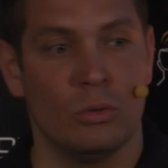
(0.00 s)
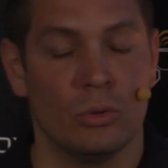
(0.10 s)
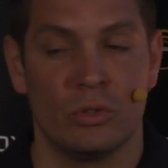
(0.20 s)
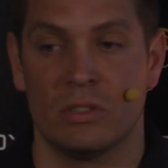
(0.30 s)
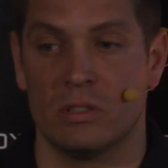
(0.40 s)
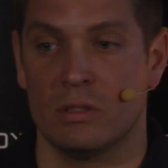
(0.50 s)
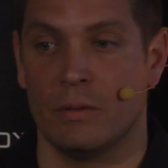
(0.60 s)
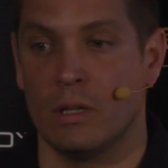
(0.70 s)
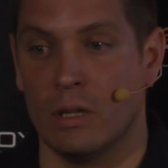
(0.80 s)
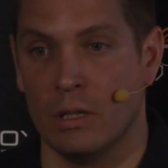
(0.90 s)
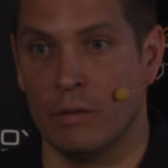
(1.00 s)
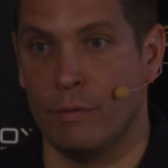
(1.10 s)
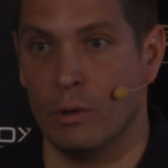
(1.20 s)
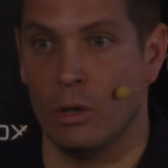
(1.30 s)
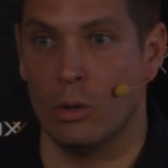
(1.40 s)
tools can't
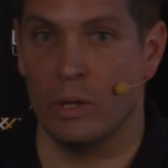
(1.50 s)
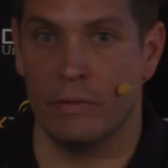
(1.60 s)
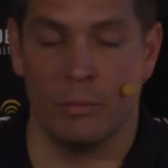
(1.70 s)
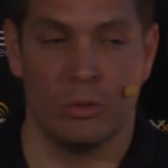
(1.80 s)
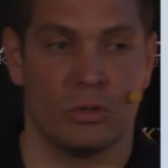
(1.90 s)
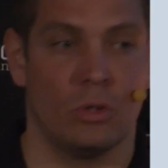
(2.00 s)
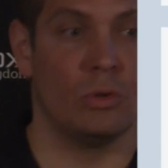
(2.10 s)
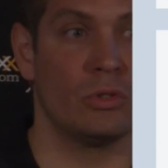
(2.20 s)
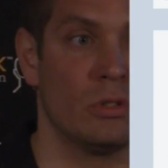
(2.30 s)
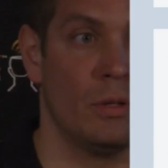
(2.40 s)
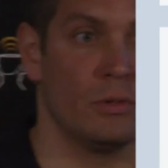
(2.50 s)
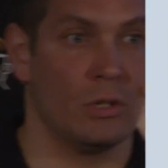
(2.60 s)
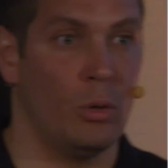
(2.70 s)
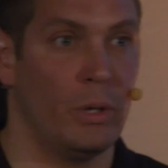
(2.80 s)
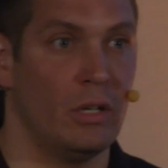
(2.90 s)
follow event bus calls.
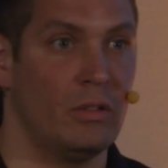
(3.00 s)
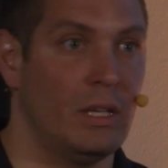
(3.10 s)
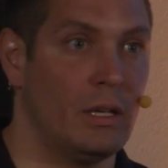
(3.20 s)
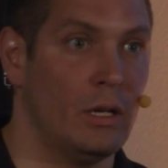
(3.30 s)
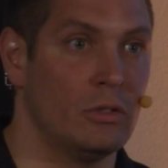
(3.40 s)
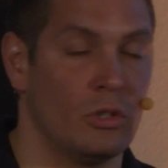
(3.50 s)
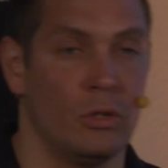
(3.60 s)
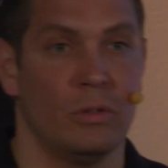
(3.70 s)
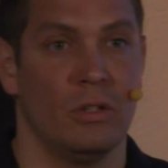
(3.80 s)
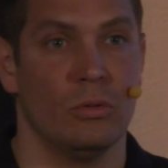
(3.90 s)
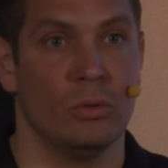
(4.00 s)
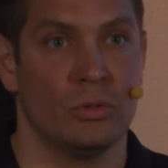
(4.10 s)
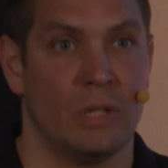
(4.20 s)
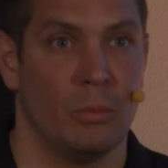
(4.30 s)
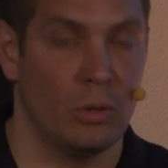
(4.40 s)
So when you take out security
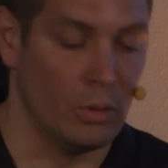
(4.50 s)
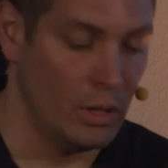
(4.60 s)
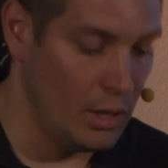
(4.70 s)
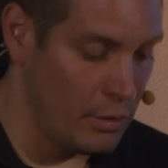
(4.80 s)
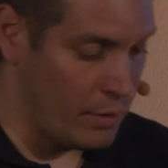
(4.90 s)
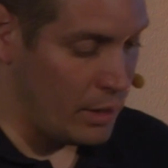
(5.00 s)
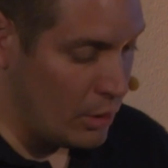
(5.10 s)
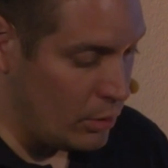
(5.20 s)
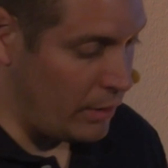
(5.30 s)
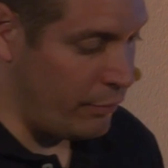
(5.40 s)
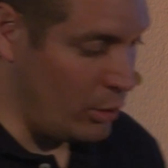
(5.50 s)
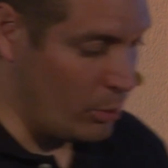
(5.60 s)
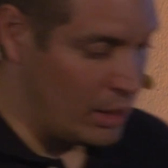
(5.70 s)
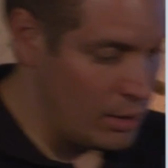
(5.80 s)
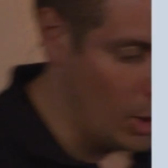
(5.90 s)
tools that will very good at following